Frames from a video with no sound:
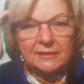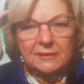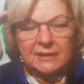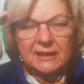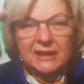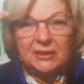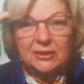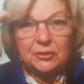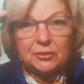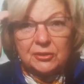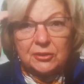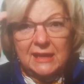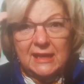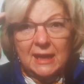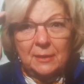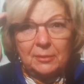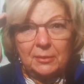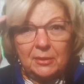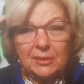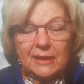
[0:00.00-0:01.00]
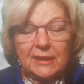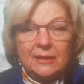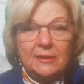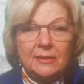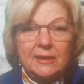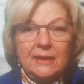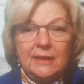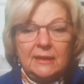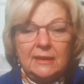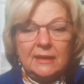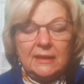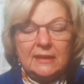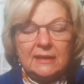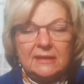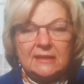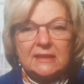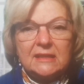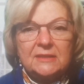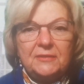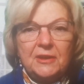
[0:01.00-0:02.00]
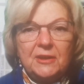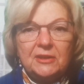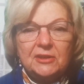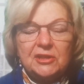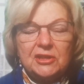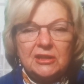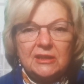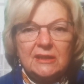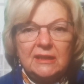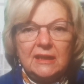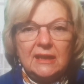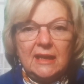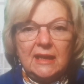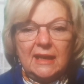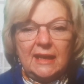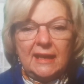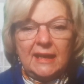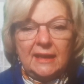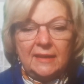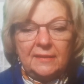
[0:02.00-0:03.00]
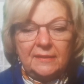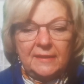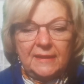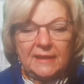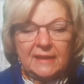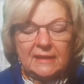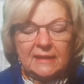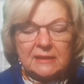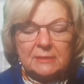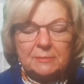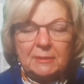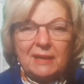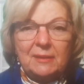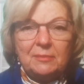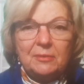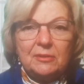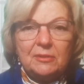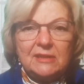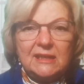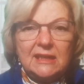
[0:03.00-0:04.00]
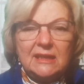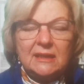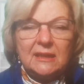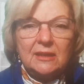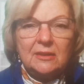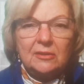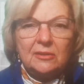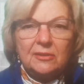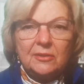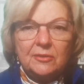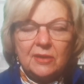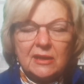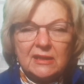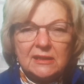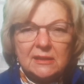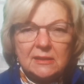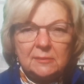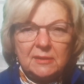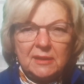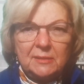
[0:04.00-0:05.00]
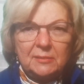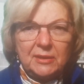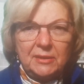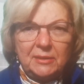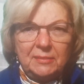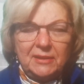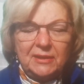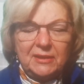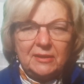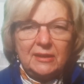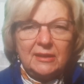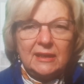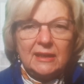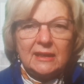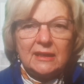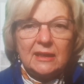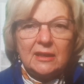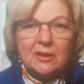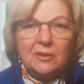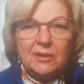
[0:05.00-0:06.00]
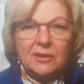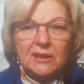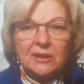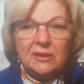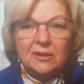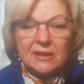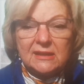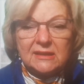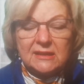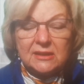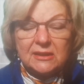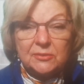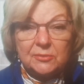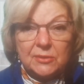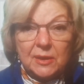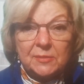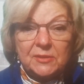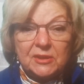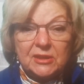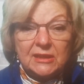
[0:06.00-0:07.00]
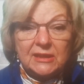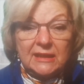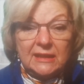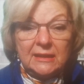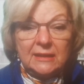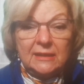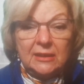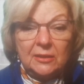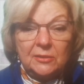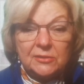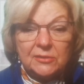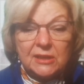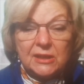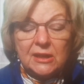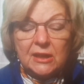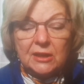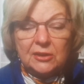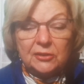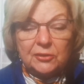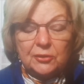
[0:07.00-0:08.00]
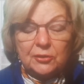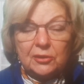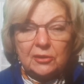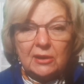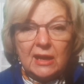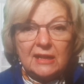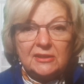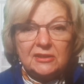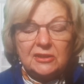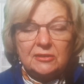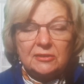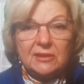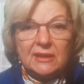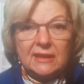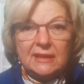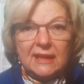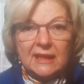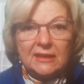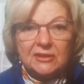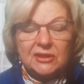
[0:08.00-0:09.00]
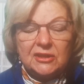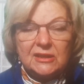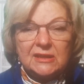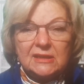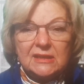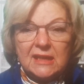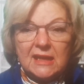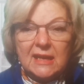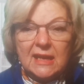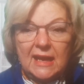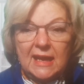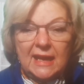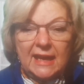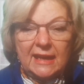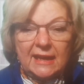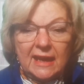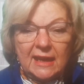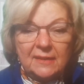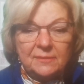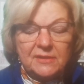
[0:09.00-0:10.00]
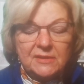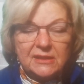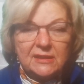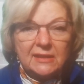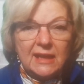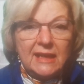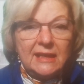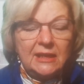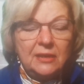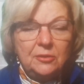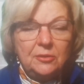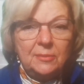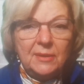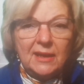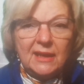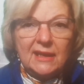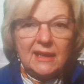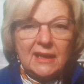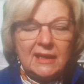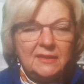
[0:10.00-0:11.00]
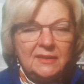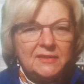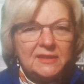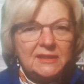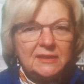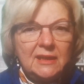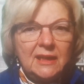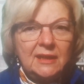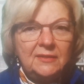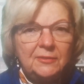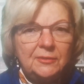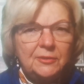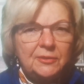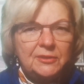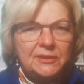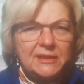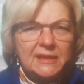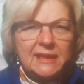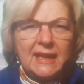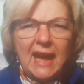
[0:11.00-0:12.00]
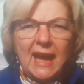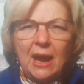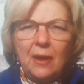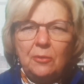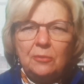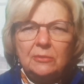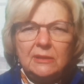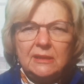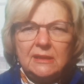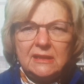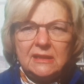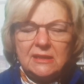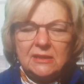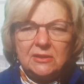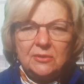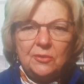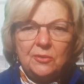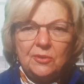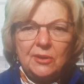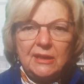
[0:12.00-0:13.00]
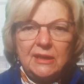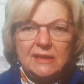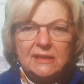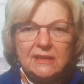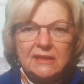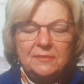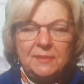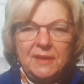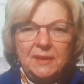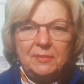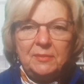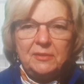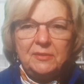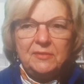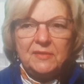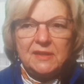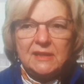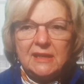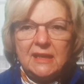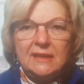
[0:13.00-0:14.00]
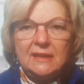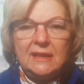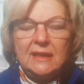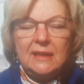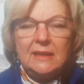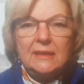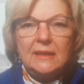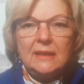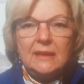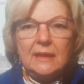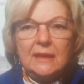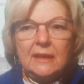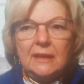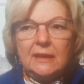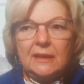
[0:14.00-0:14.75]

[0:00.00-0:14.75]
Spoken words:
in your temple area dysfunction. And the spike protein can go across the blood-brain barrier and can go in and cause disruption in those neurological connections. And I'm like you, Mike, I've heard countless stories of people who've said that,